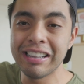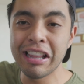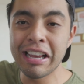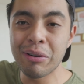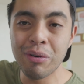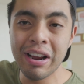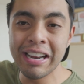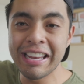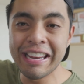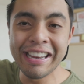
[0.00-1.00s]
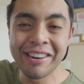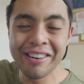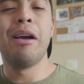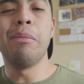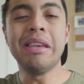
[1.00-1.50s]
like right
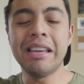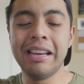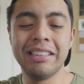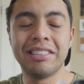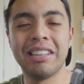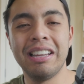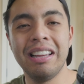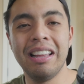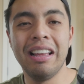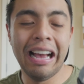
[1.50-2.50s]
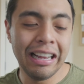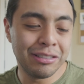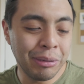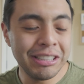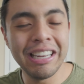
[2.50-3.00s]
here, because as much